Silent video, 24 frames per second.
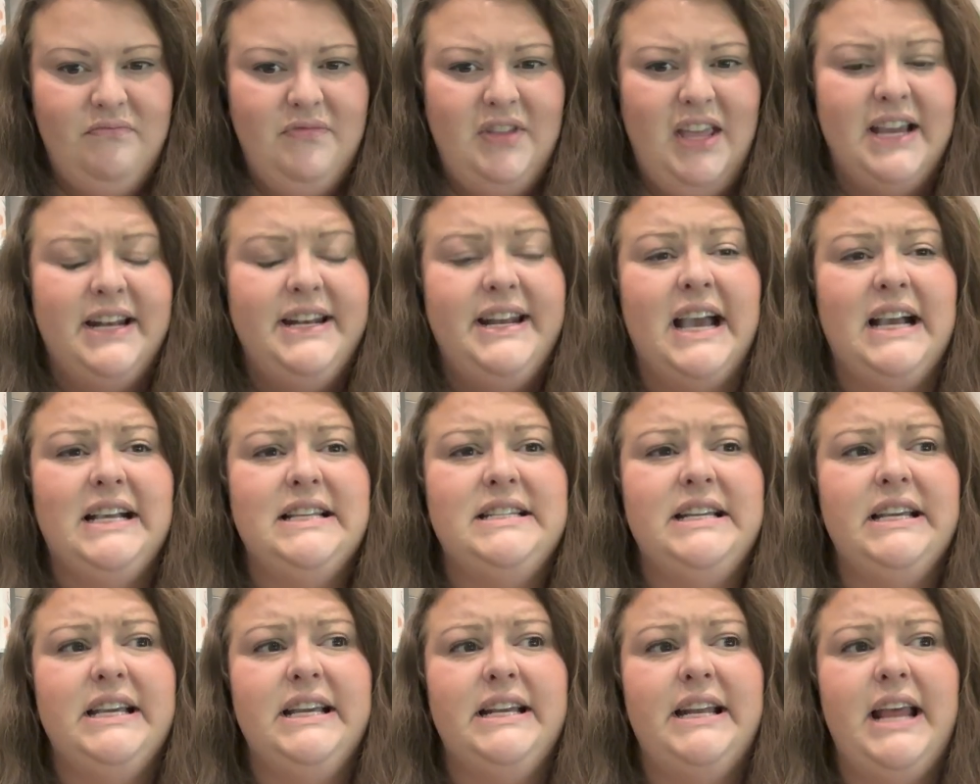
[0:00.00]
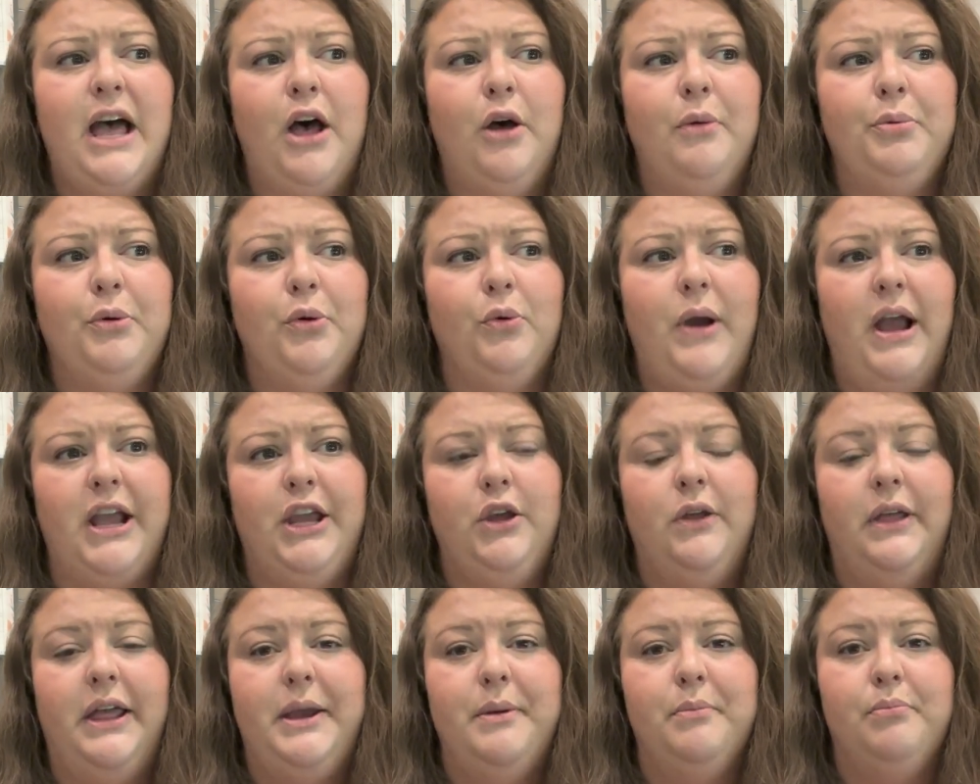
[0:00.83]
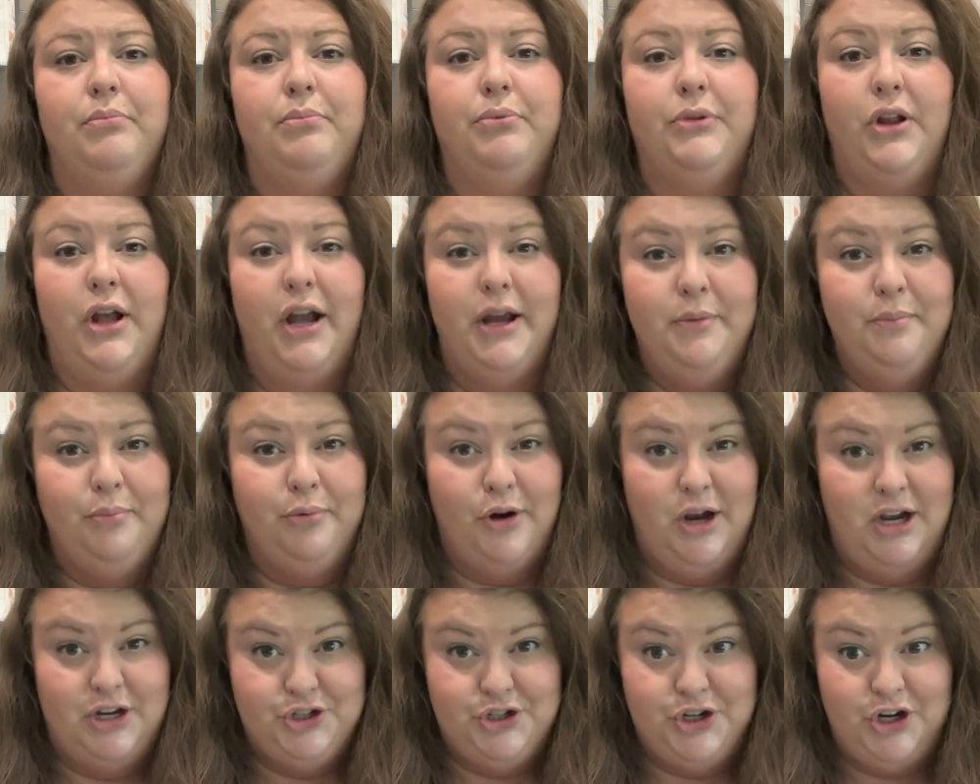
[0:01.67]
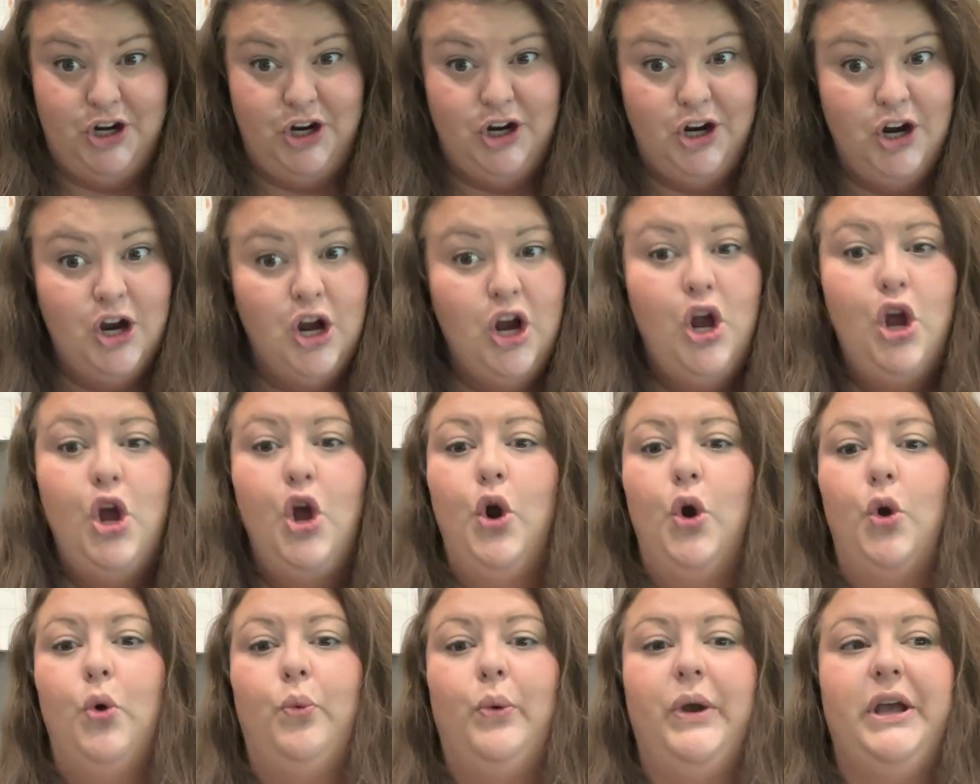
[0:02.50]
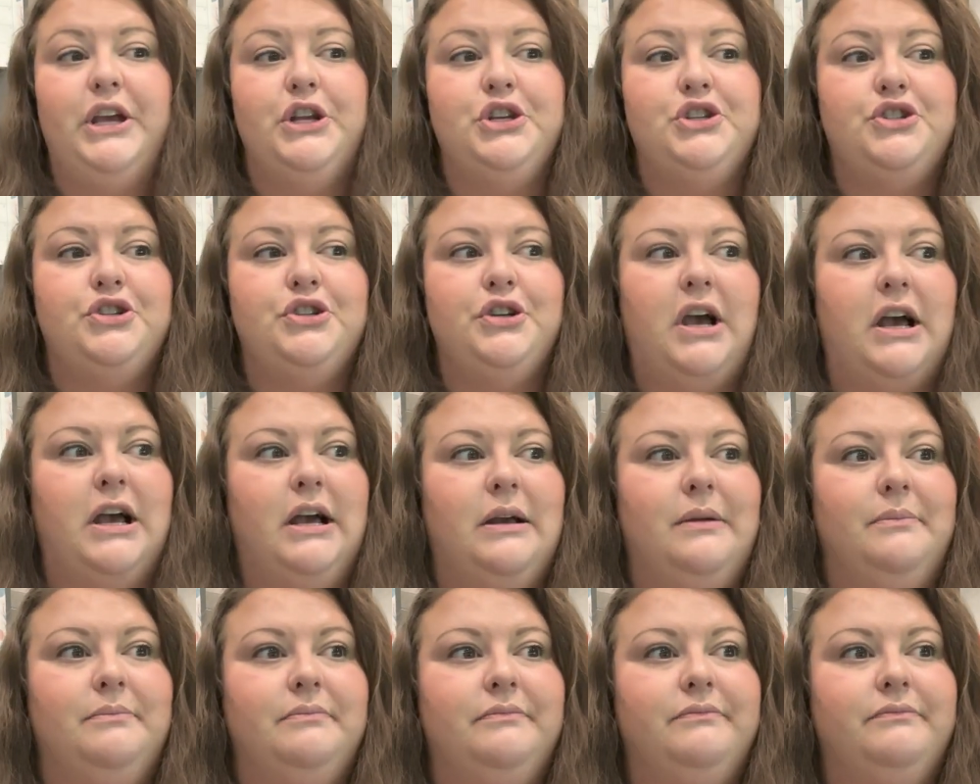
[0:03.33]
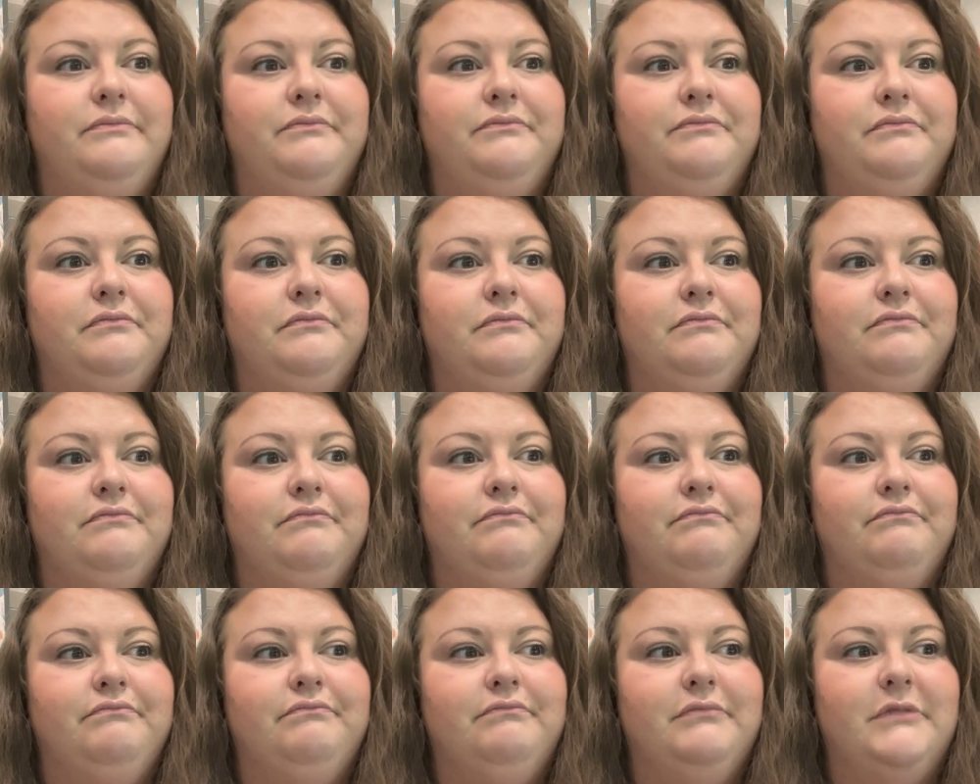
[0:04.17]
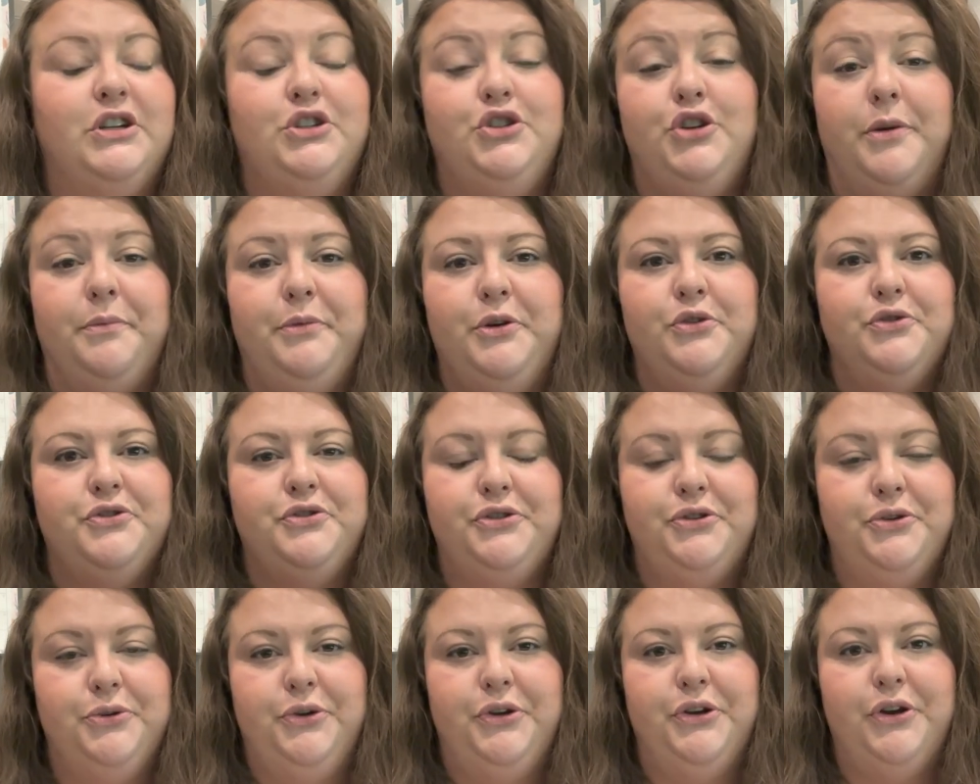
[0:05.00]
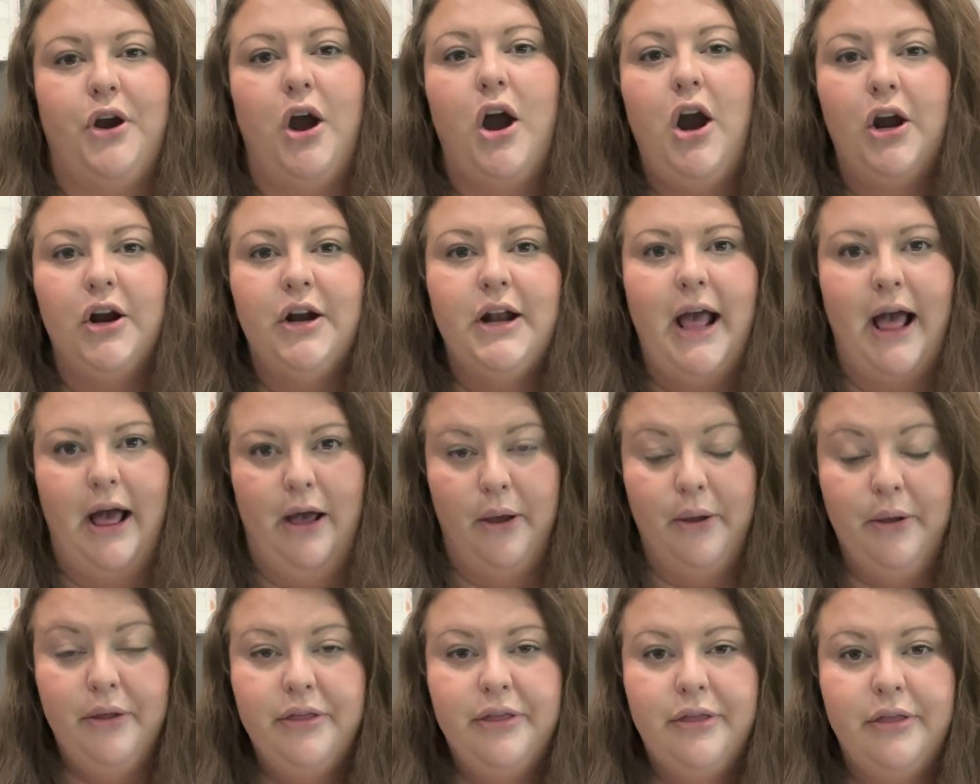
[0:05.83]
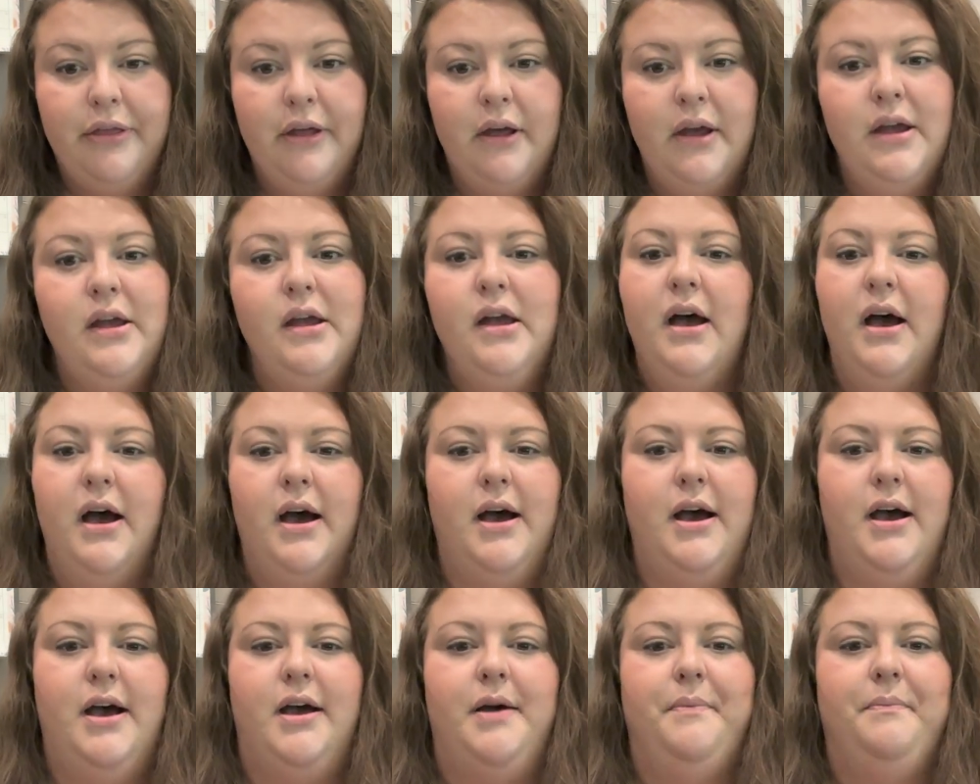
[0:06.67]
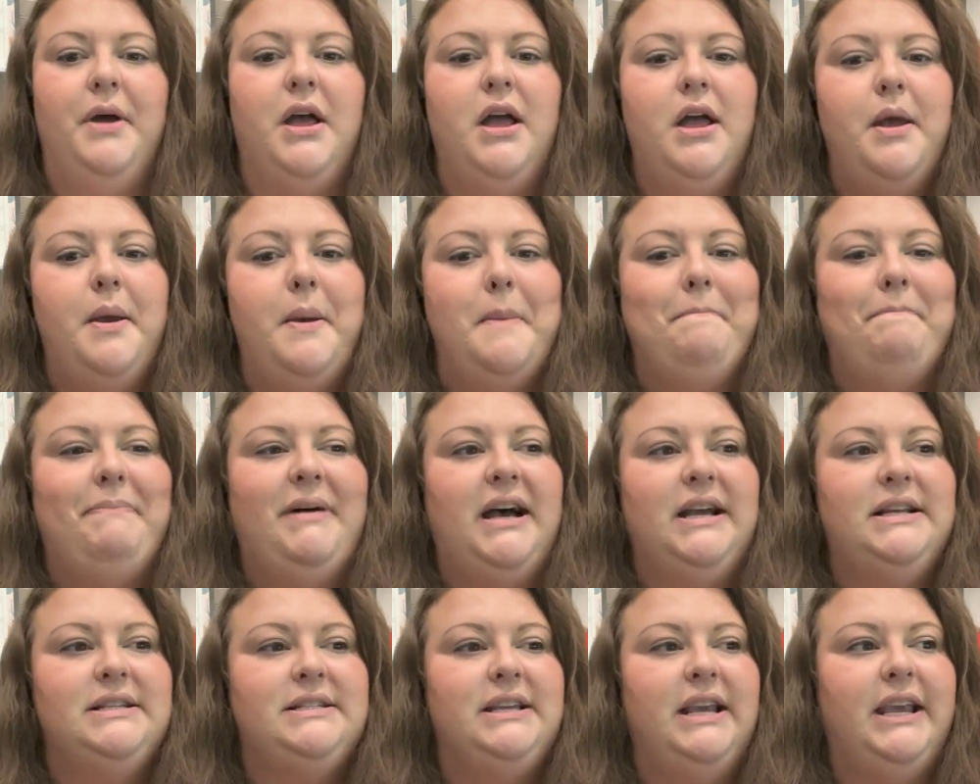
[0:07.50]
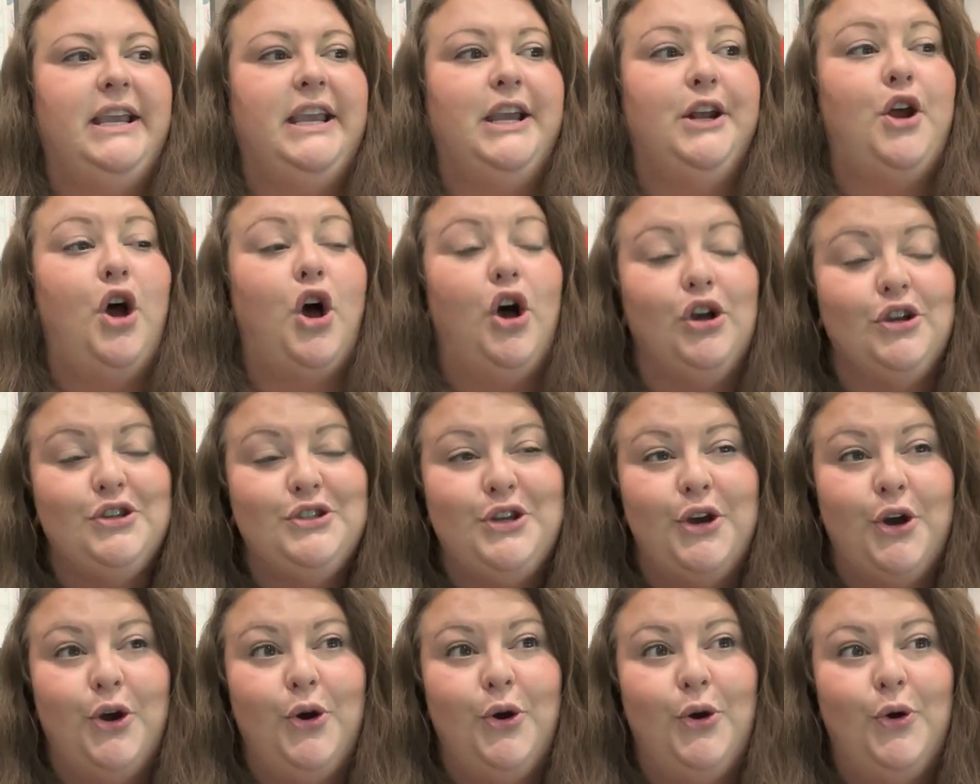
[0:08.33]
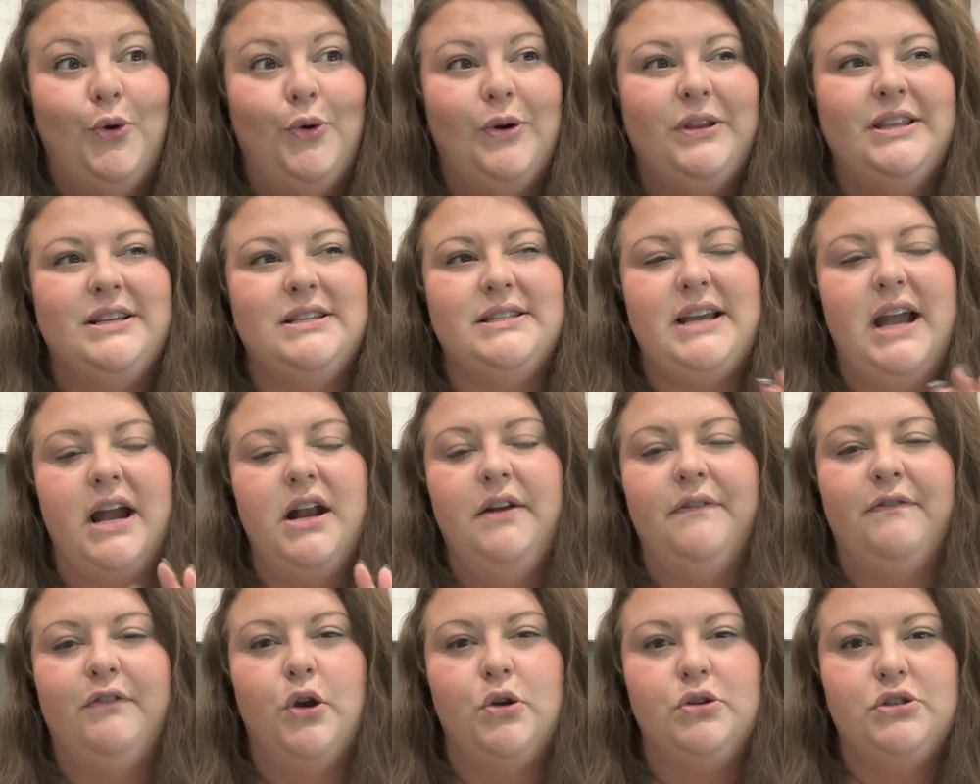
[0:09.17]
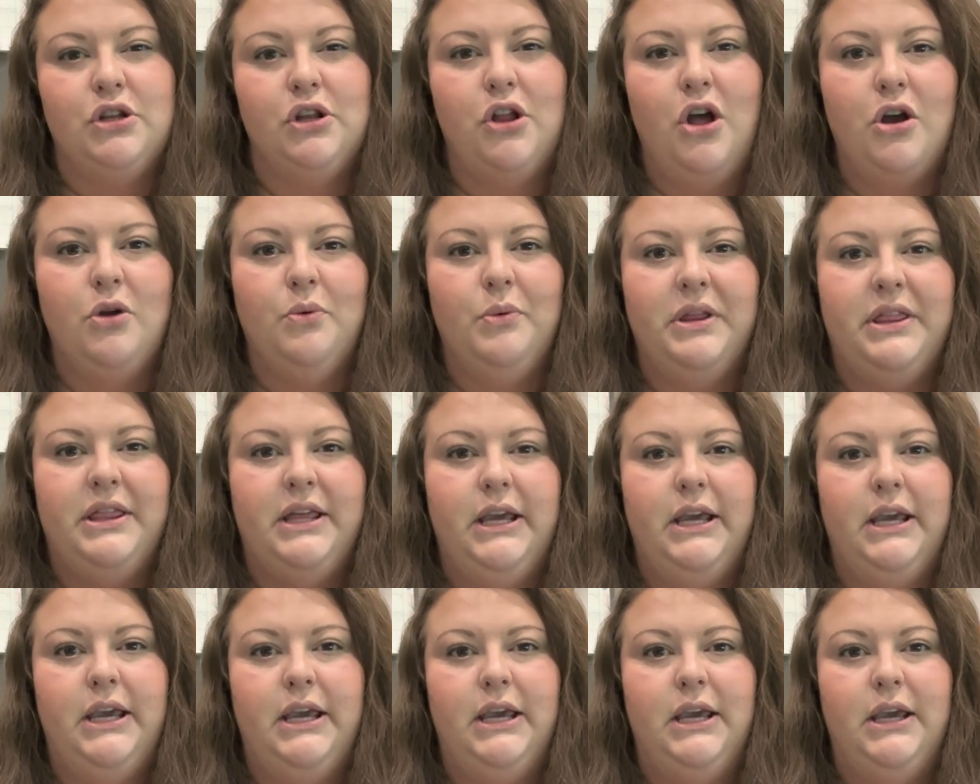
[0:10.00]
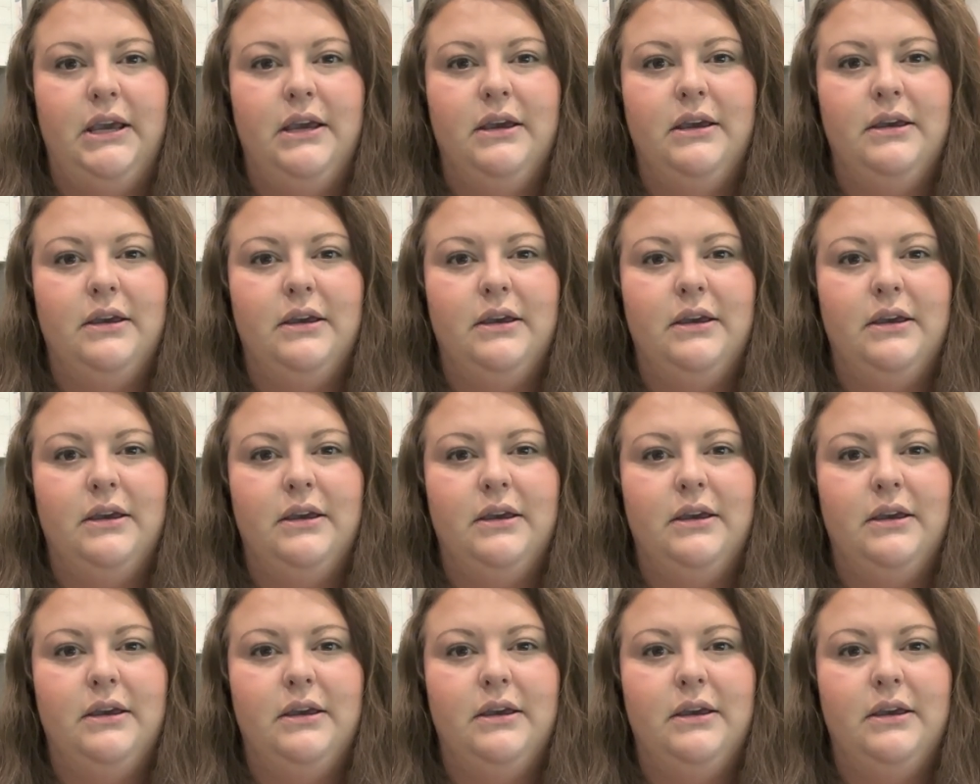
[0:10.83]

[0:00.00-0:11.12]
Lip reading: Next, it can help regulate blood pressure, which attributes to your heart health. But it can also, this kind of goes along with the